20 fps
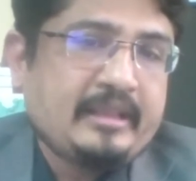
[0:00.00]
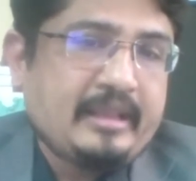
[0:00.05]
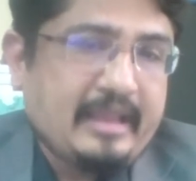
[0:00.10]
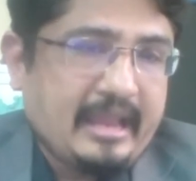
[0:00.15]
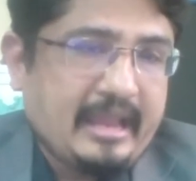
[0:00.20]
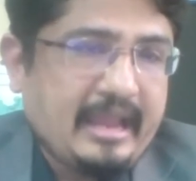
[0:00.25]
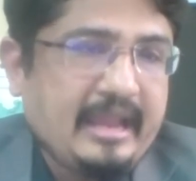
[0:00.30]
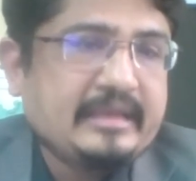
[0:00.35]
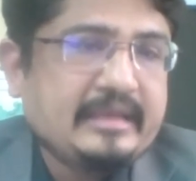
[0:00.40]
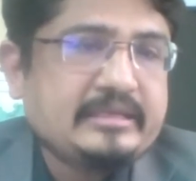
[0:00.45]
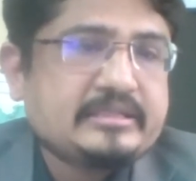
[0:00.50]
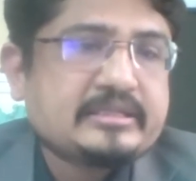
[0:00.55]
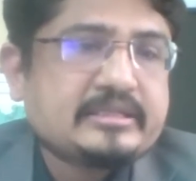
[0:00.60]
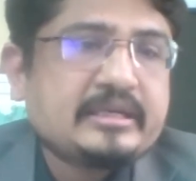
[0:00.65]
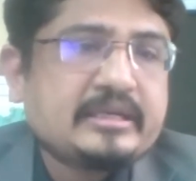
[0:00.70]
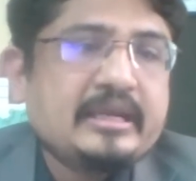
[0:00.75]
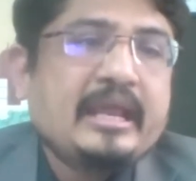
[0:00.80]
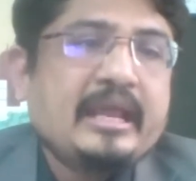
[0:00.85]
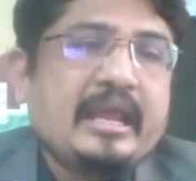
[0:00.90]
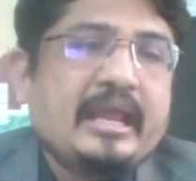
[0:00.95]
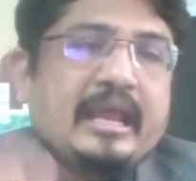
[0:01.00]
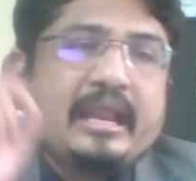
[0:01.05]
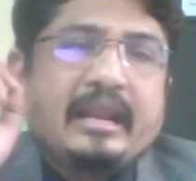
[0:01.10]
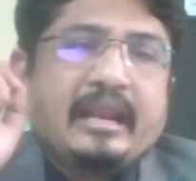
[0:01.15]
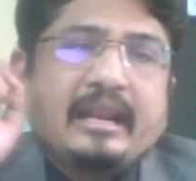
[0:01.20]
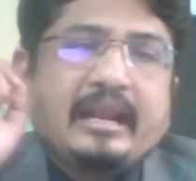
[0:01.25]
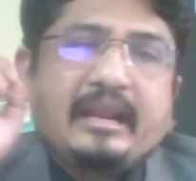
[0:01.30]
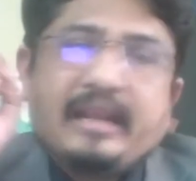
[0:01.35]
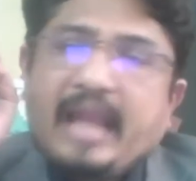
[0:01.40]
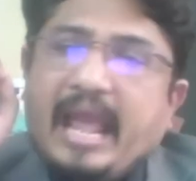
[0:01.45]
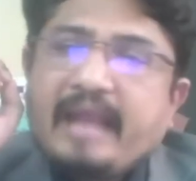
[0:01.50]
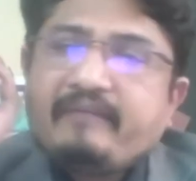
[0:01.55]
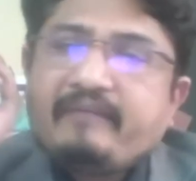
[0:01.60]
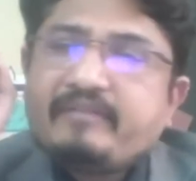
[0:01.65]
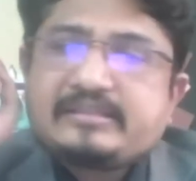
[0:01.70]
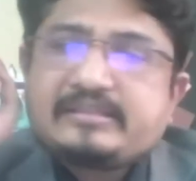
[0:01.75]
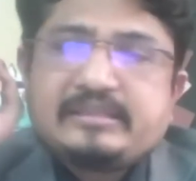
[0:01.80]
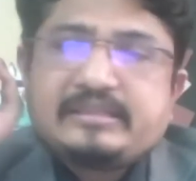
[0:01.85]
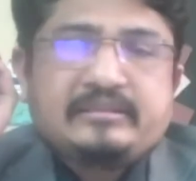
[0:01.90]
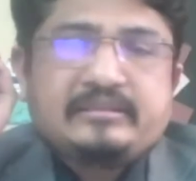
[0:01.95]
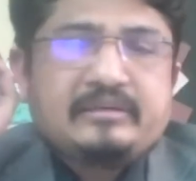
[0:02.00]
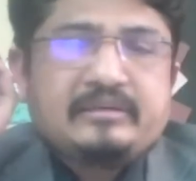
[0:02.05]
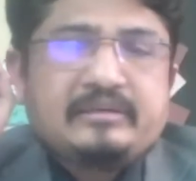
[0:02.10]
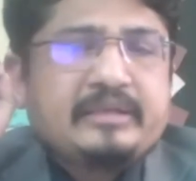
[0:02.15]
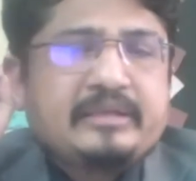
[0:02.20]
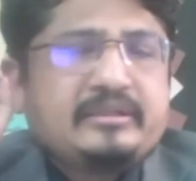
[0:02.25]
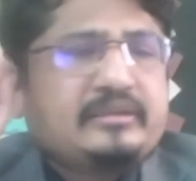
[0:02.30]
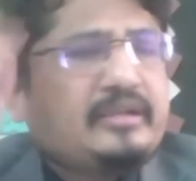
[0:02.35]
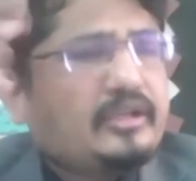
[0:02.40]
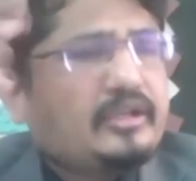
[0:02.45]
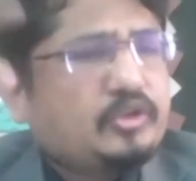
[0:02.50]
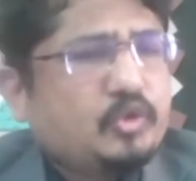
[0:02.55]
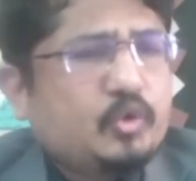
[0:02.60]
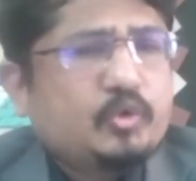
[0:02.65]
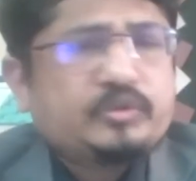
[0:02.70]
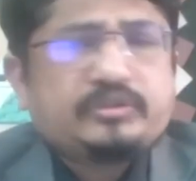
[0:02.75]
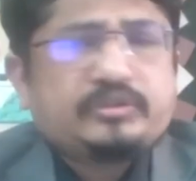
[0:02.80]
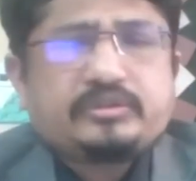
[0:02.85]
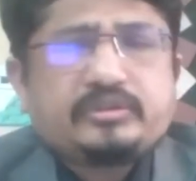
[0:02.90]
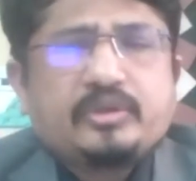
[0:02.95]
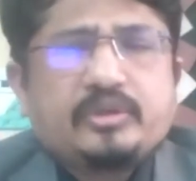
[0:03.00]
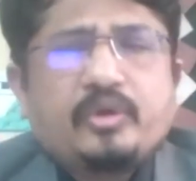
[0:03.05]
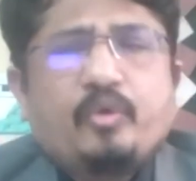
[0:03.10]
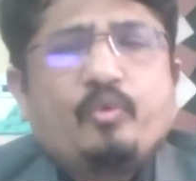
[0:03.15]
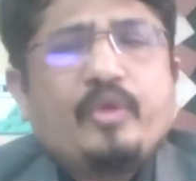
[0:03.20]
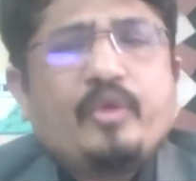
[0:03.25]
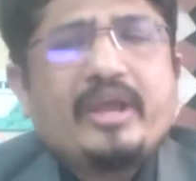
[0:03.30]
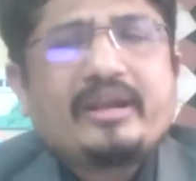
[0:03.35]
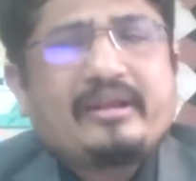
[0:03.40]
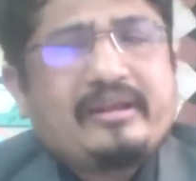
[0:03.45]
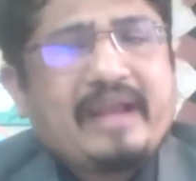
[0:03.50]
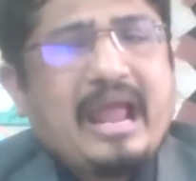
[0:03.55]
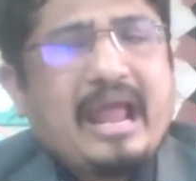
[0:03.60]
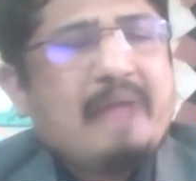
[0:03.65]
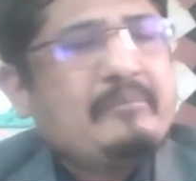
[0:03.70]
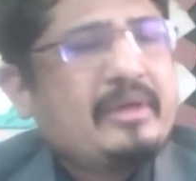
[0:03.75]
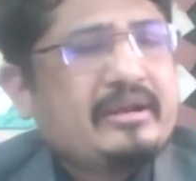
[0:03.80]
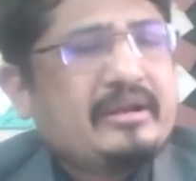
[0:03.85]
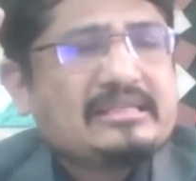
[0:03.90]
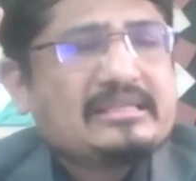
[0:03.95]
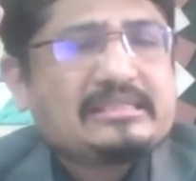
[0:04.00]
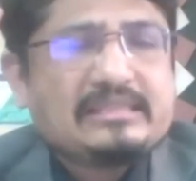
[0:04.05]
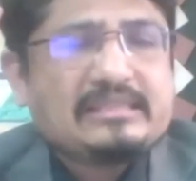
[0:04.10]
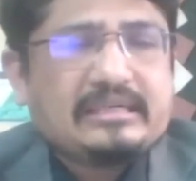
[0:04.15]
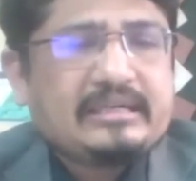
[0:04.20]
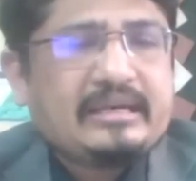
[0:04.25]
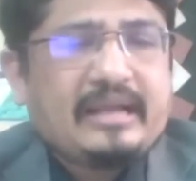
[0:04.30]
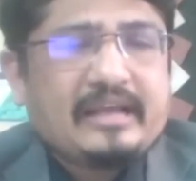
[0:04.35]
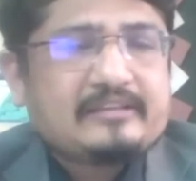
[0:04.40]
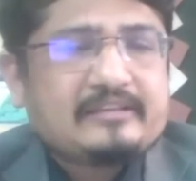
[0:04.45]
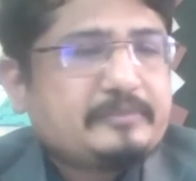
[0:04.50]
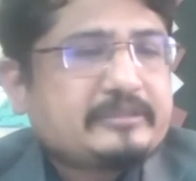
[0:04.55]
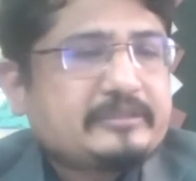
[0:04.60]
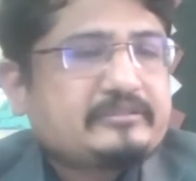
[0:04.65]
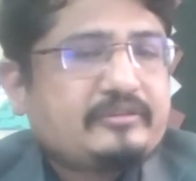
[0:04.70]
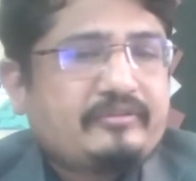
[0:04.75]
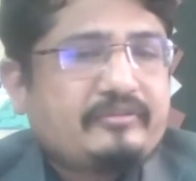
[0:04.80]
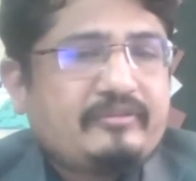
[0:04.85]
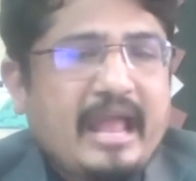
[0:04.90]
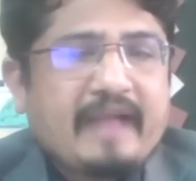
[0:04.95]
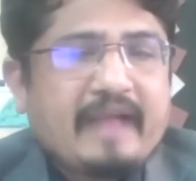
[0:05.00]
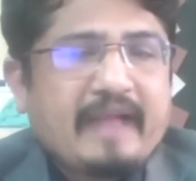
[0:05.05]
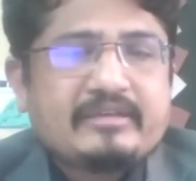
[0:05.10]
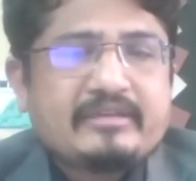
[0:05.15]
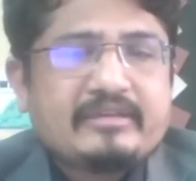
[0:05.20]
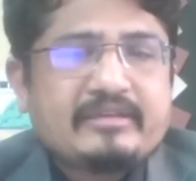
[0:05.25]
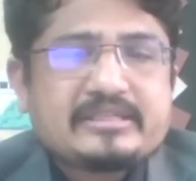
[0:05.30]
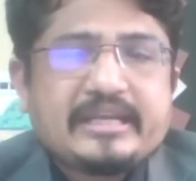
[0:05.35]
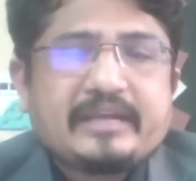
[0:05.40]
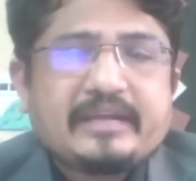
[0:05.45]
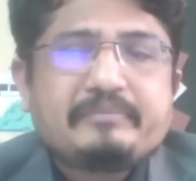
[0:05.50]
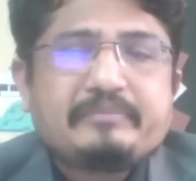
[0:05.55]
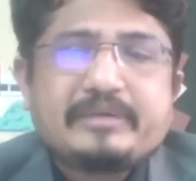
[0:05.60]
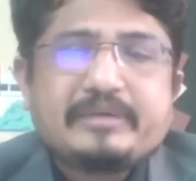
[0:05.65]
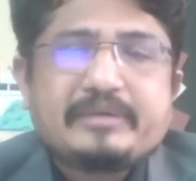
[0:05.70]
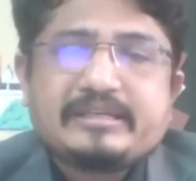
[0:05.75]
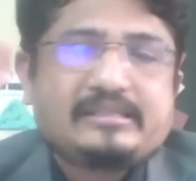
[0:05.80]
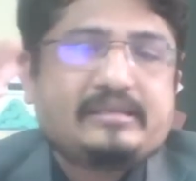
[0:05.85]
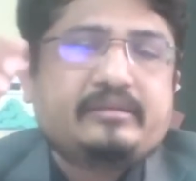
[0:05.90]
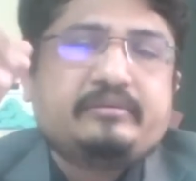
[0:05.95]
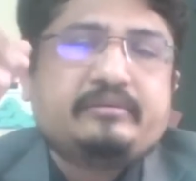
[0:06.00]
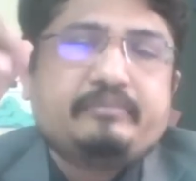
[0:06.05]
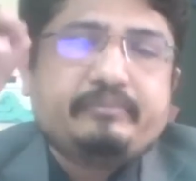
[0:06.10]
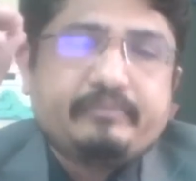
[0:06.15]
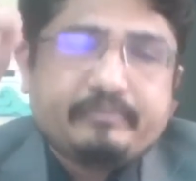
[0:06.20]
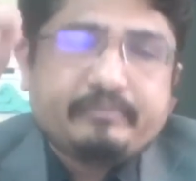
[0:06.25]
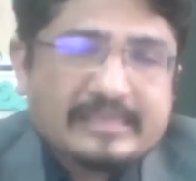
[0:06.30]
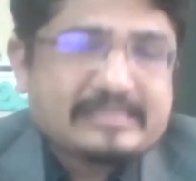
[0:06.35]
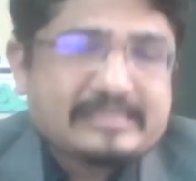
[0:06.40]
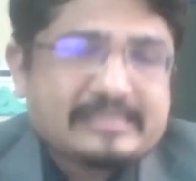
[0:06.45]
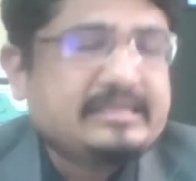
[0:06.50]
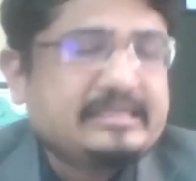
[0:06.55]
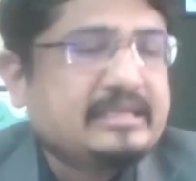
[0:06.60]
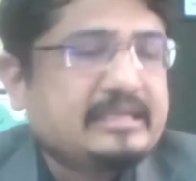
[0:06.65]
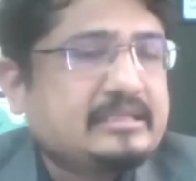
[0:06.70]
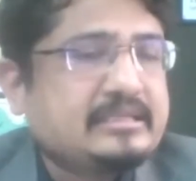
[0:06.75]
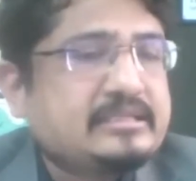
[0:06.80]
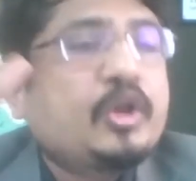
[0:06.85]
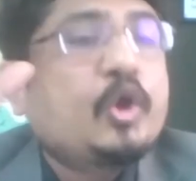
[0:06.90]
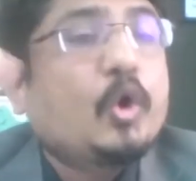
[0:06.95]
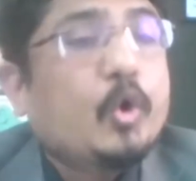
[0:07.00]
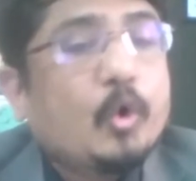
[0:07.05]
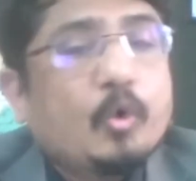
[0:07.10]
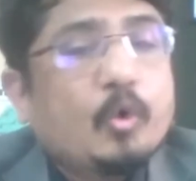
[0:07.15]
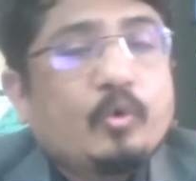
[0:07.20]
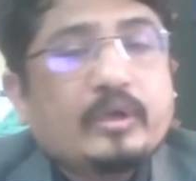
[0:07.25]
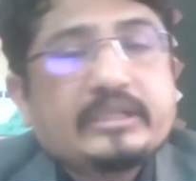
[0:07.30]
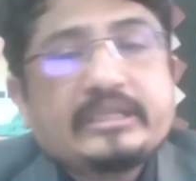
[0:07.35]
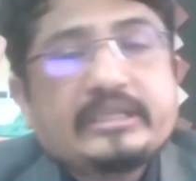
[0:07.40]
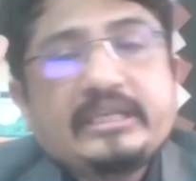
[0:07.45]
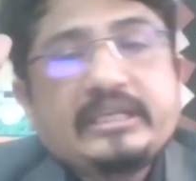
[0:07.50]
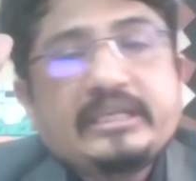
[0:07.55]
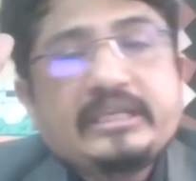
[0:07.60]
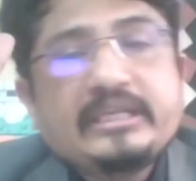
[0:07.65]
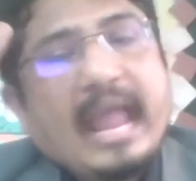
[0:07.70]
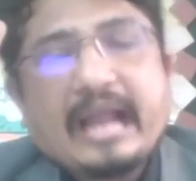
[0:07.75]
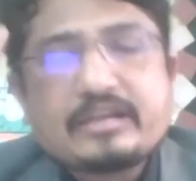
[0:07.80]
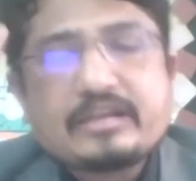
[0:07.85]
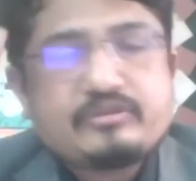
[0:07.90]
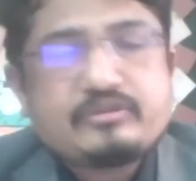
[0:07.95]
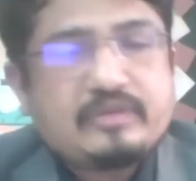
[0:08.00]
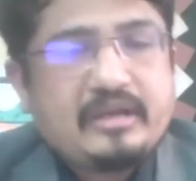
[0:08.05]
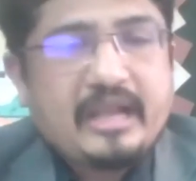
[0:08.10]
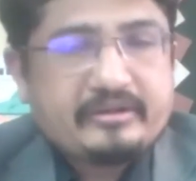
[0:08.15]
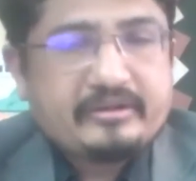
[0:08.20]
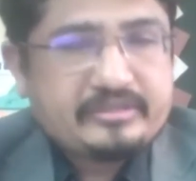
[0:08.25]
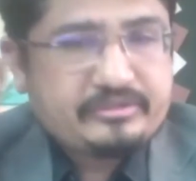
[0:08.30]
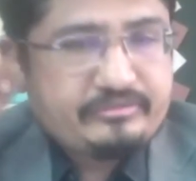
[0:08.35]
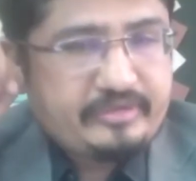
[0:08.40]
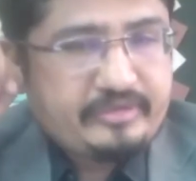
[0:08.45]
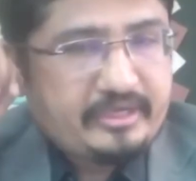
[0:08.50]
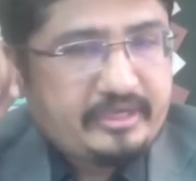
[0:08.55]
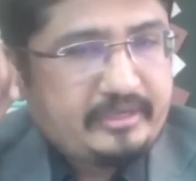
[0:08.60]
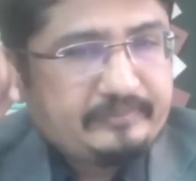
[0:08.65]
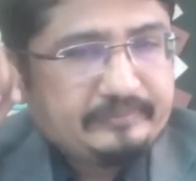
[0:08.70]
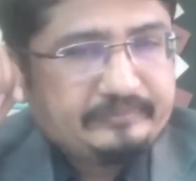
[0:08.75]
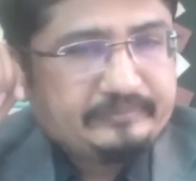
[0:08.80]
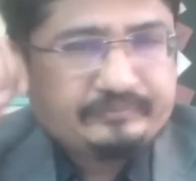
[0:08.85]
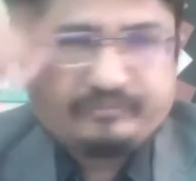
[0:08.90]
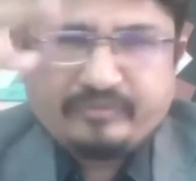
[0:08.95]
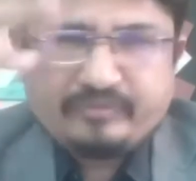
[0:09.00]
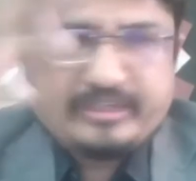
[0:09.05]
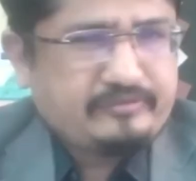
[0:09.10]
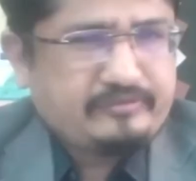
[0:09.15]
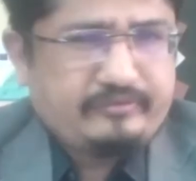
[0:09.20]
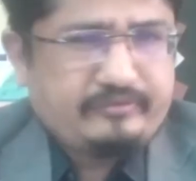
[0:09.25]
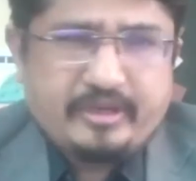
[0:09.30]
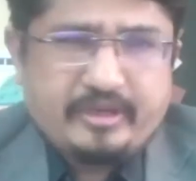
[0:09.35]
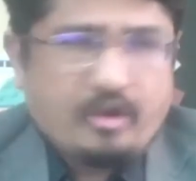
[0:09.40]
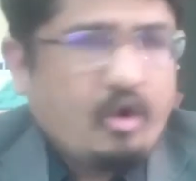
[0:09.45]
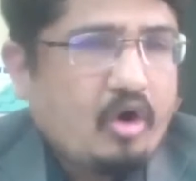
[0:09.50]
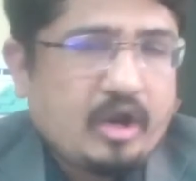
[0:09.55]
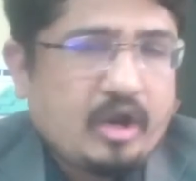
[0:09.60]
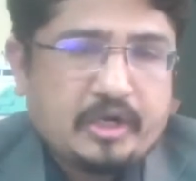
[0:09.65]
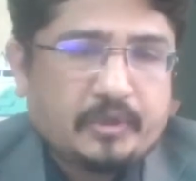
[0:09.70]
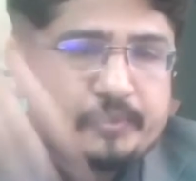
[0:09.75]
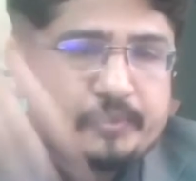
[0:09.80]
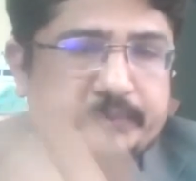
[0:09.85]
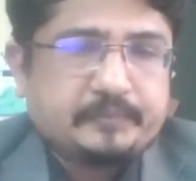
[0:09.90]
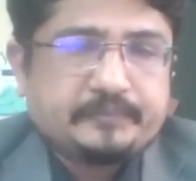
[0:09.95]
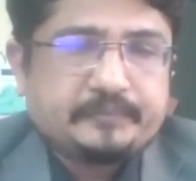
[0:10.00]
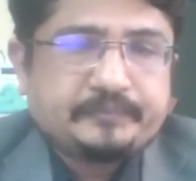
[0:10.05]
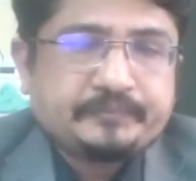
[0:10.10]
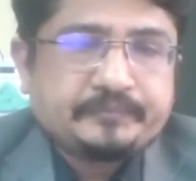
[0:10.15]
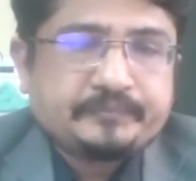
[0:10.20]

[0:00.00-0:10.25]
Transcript: And language-centered method are those where grammar and certain aspects of language take precedence over the actual language training. This we all know.